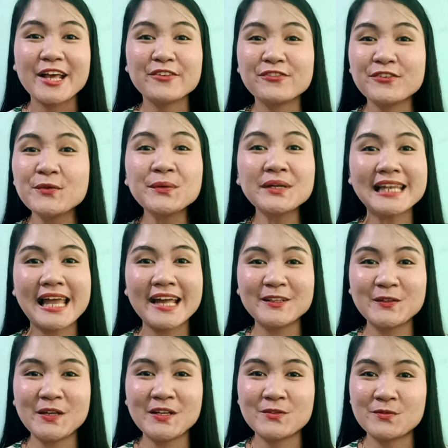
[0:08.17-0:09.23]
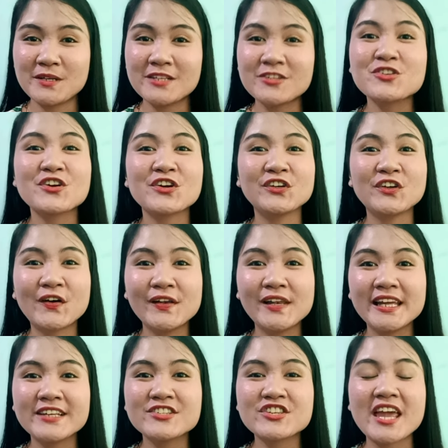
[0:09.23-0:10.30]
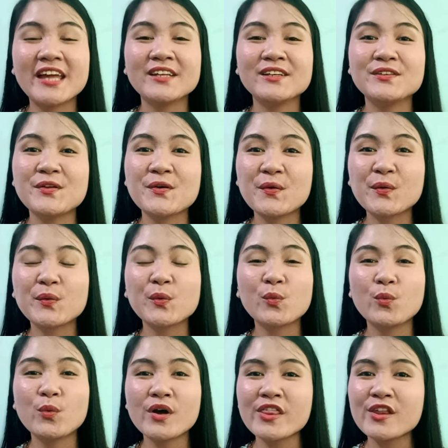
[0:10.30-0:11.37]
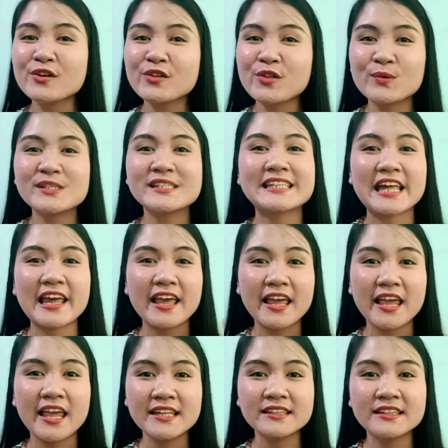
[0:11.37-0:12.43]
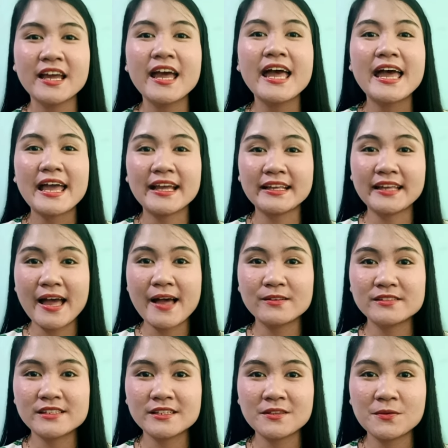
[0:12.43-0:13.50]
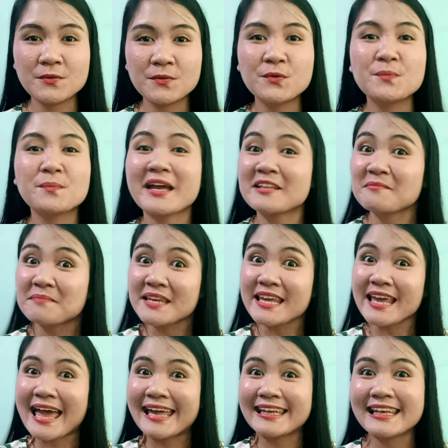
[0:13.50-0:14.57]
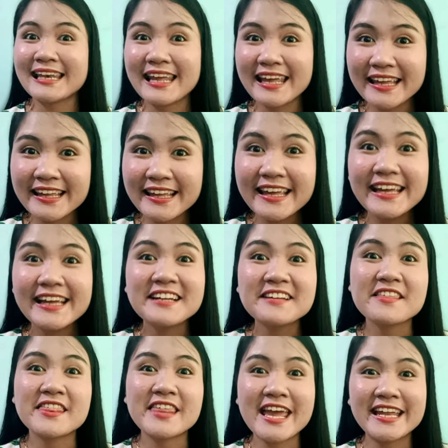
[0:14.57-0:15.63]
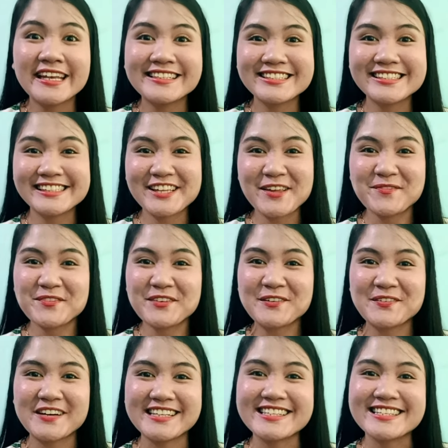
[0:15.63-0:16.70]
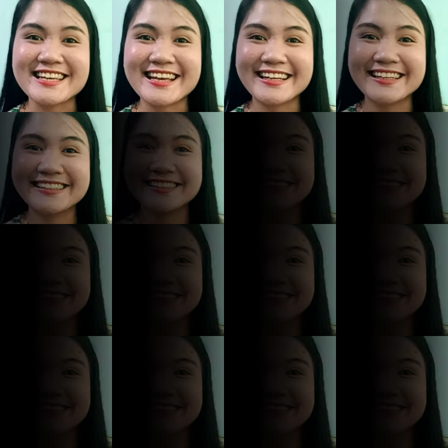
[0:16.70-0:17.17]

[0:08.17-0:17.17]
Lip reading: If you would like to enrich your knowledge and know what are those 8 accounts that you might be handling, then just keep on watching.